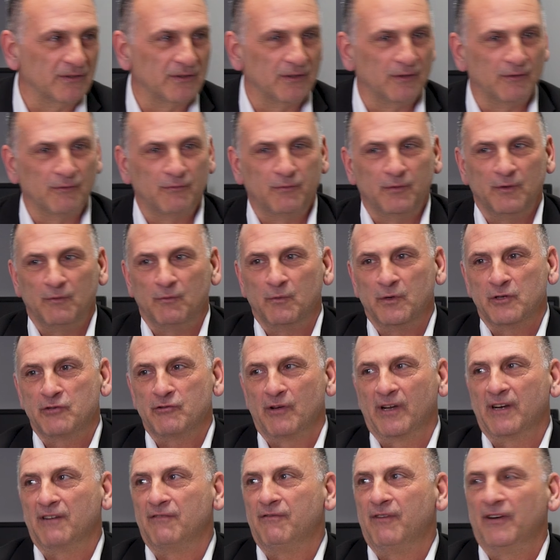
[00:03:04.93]
So if we, we
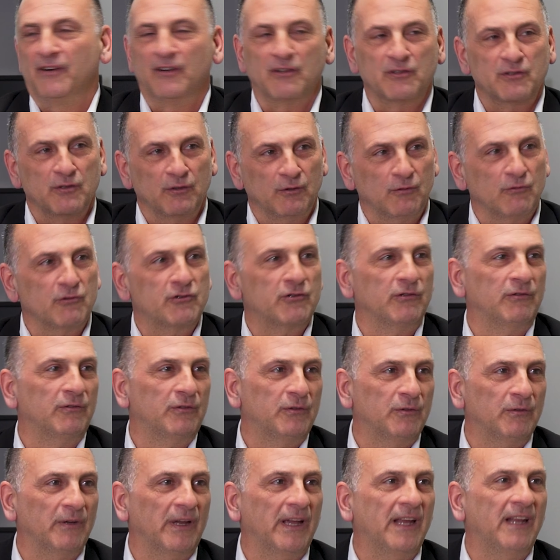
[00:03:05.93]
try to find a solution
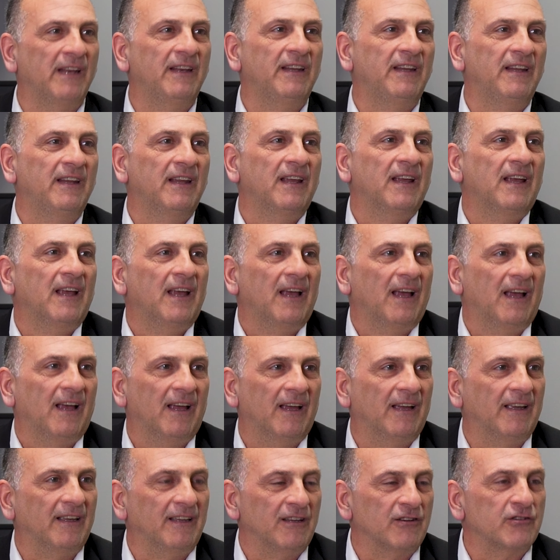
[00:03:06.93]
to any
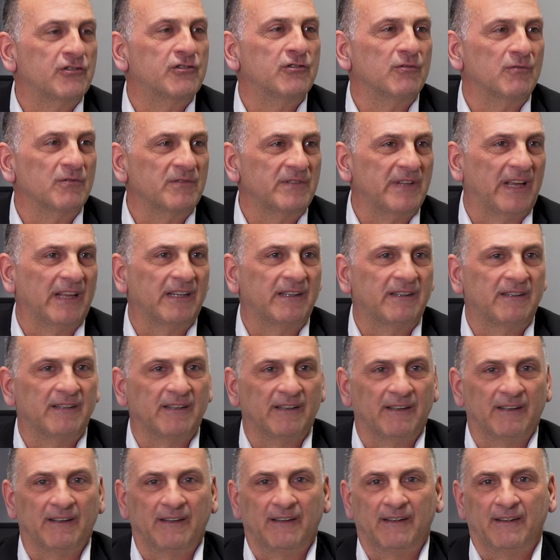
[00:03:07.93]
uh, issues that
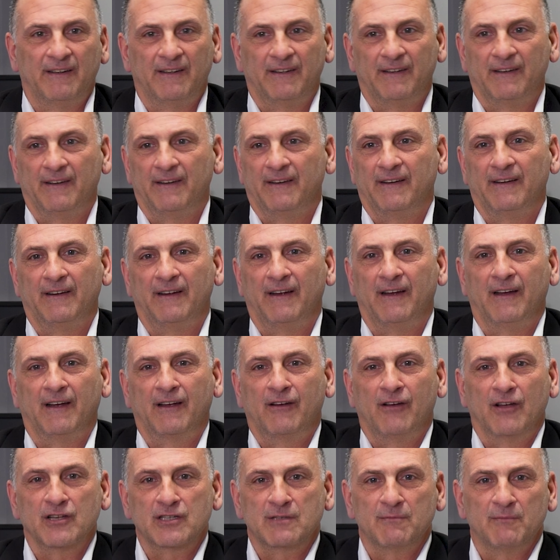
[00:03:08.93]
uh, a
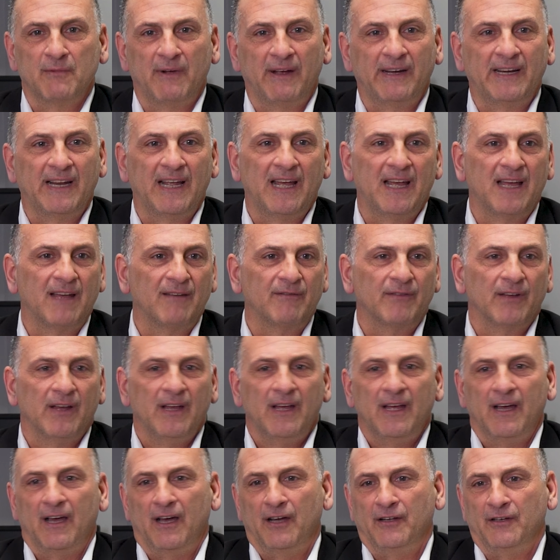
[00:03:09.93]
customer might have,
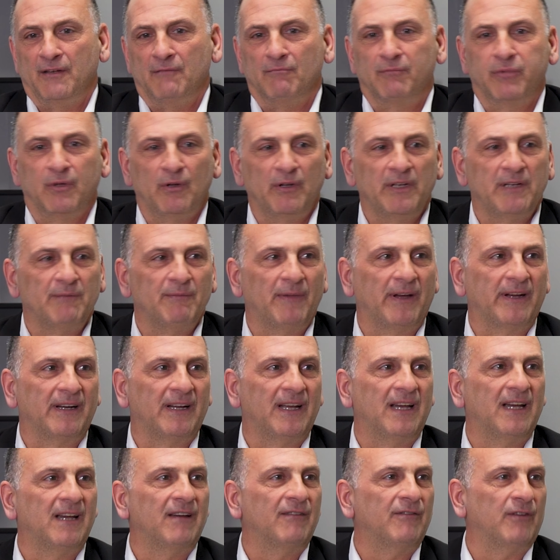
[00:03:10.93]
an employee might
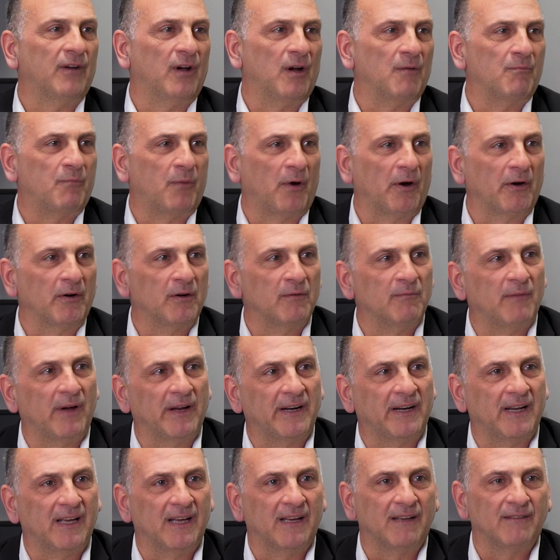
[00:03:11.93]
have, a partner
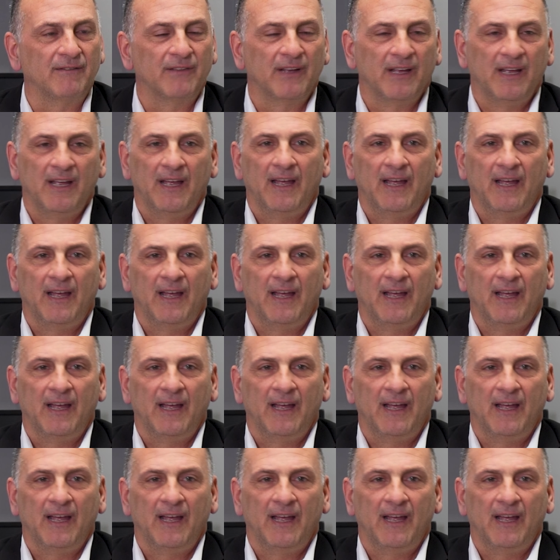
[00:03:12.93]
might have,